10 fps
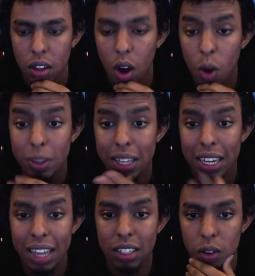Oh, but then
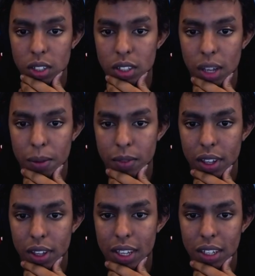again, what's his name?
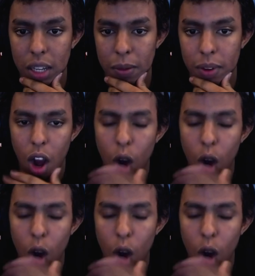He's a demon.